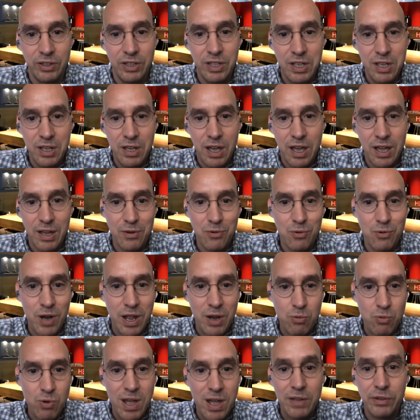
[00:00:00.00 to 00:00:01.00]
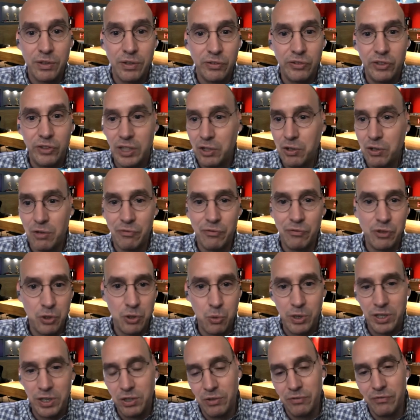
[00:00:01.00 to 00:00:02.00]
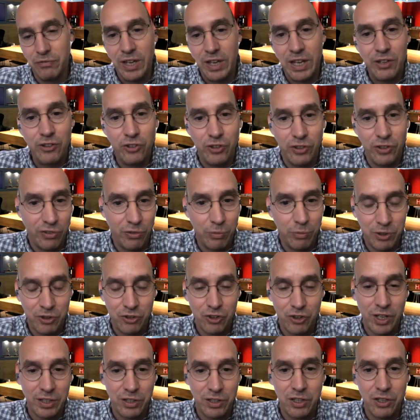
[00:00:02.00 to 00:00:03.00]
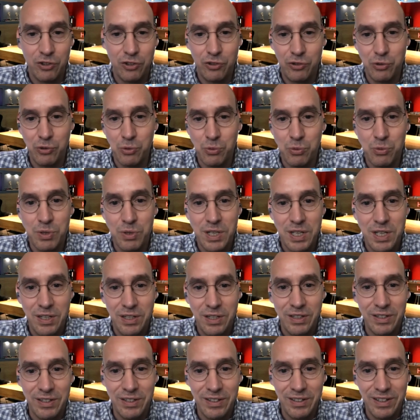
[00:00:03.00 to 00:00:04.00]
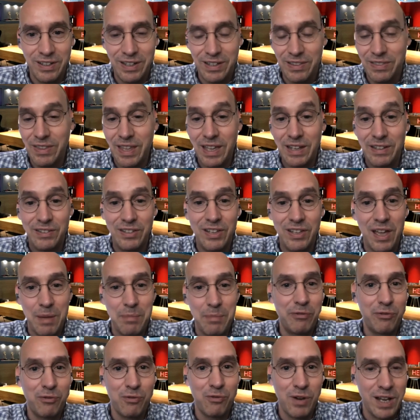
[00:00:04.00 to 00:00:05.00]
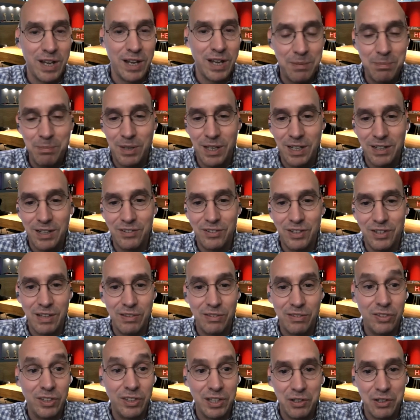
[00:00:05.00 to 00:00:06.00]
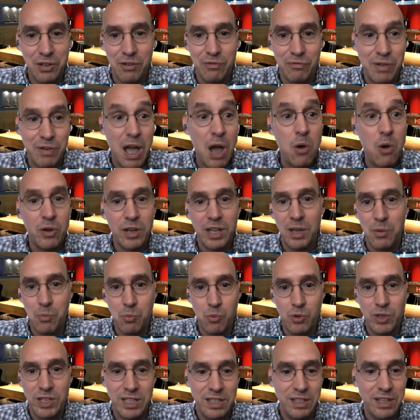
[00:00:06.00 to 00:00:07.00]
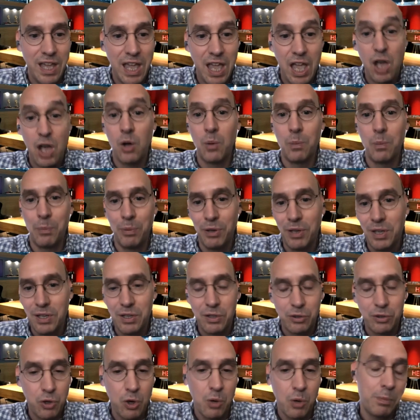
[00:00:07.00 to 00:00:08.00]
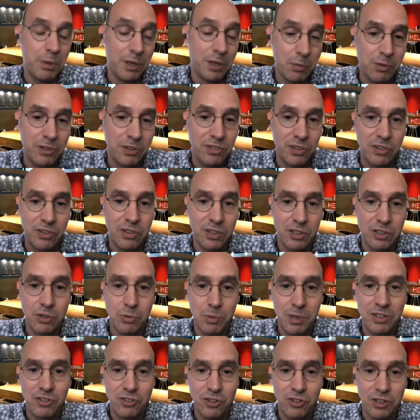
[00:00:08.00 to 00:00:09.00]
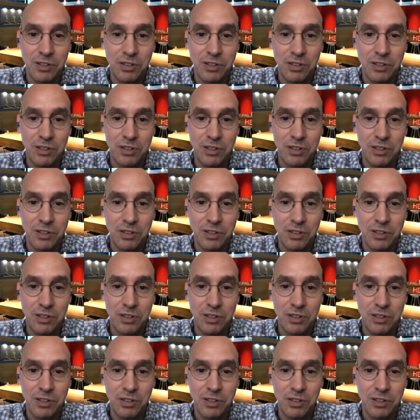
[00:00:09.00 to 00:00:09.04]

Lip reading: I rather think of new innovations which I can do in that time frame and think of how can we help coping with the situation.